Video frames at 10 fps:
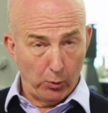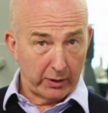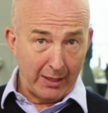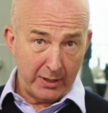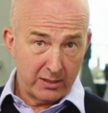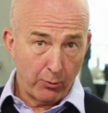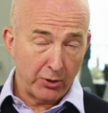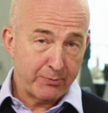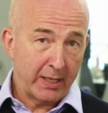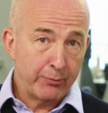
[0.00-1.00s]
We'll come into
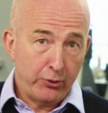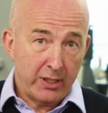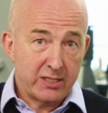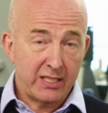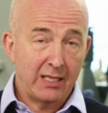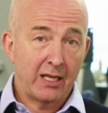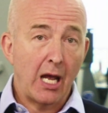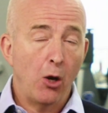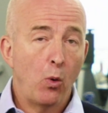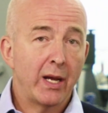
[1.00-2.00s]
what's being priced in the
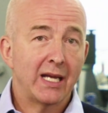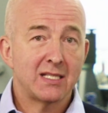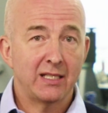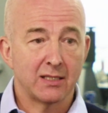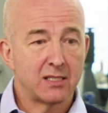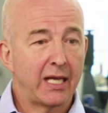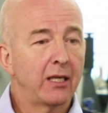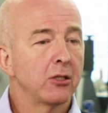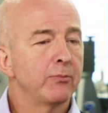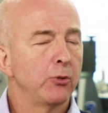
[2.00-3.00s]
OIS in a
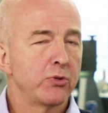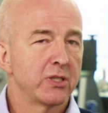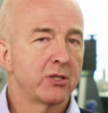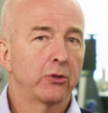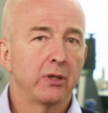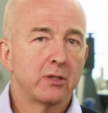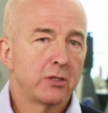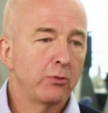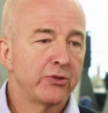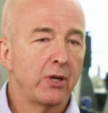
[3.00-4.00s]
second, but we'll just look at
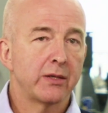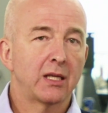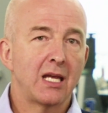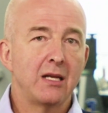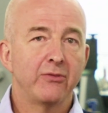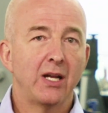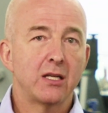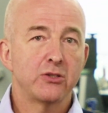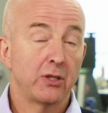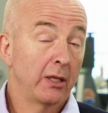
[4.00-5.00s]
2 or 3 other key
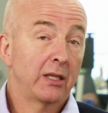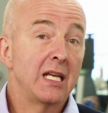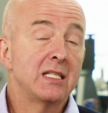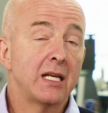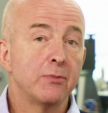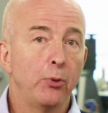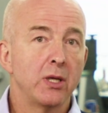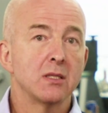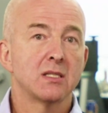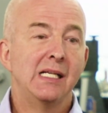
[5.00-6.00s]
data
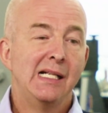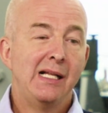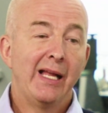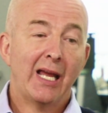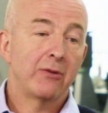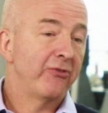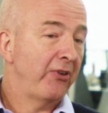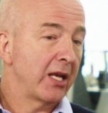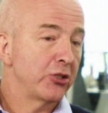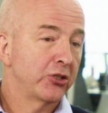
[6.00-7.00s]
points.
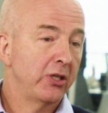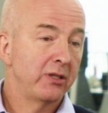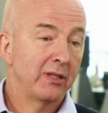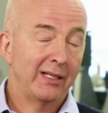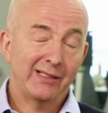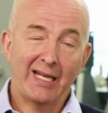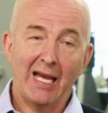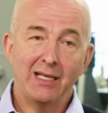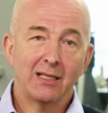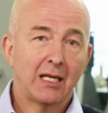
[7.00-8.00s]
Inflation,
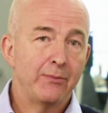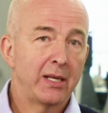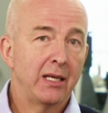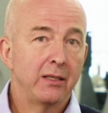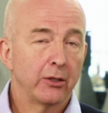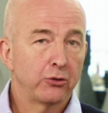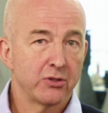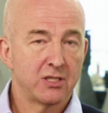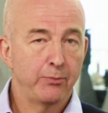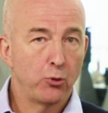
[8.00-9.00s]
again, coming in
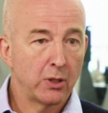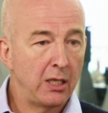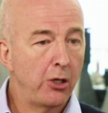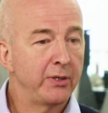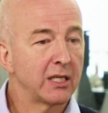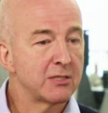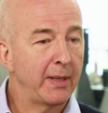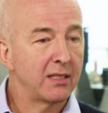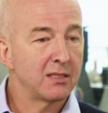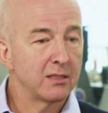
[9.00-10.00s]
across the board, lower than
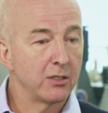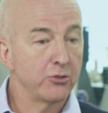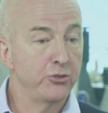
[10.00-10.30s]
expected.